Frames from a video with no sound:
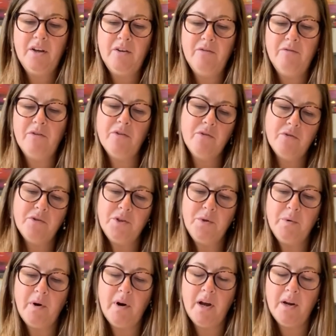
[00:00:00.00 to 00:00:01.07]
For those
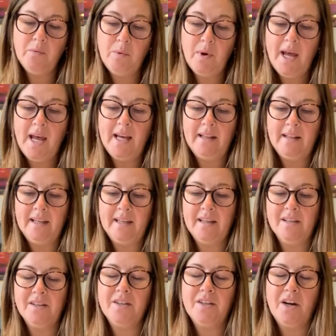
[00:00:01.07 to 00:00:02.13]
who are unwell and
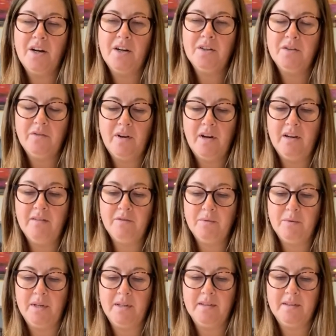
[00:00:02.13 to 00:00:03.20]
concerned for loved
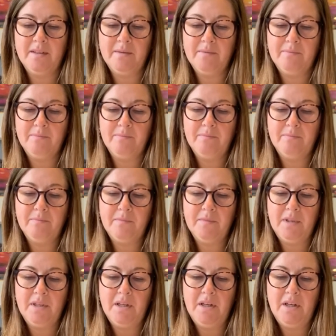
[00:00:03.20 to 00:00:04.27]
ones,
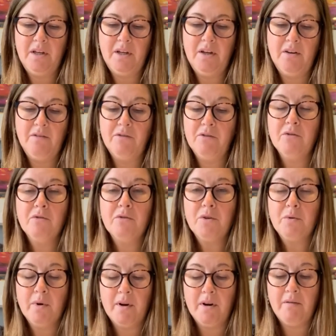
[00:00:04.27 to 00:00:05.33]
for those
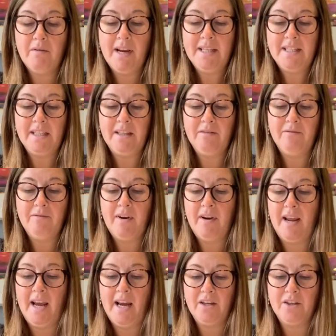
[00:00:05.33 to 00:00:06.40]
who are already very
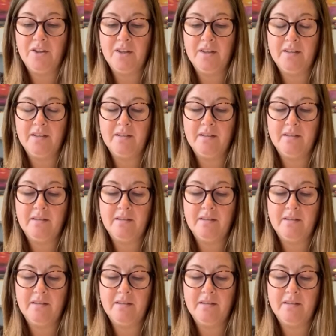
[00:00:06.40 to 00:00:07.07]
anxious,